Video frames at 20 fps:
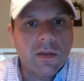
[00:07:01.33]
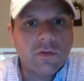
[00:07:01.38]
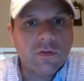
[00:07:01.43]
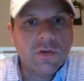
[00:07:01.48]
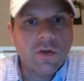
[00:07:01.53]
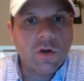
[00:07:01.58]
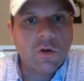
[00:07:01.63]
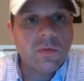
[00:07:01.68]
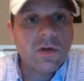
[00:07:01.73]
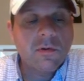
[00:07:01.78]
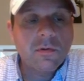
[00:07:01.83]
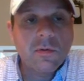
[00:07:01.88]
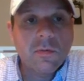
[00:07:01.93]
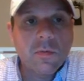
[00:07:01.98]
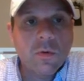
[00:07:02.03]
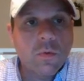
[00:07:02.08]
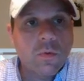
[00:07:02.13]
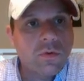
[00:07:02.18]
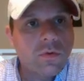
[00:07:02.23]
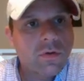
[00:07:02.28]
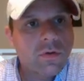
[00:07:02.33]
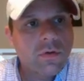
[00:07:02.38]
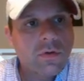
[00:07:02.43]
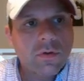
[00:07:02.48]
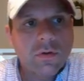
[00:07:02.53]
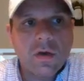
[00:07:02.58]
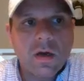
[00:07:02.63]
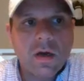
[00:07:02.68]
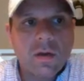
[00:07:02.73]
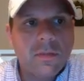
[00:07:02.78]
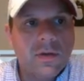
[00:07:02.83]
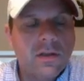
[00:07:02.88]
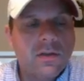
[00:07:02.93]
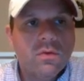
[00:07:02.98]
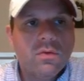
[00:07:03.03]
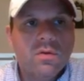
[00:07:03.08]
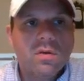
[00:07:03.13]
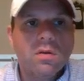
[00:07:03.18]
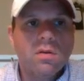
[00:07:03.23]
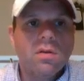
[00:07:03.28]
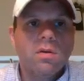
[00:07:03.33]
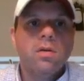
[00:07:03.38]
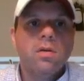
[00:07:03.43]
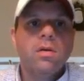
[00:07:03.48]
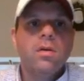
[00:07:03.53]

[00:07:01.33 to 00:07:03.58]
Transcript: there's no minimum order. I mean, you can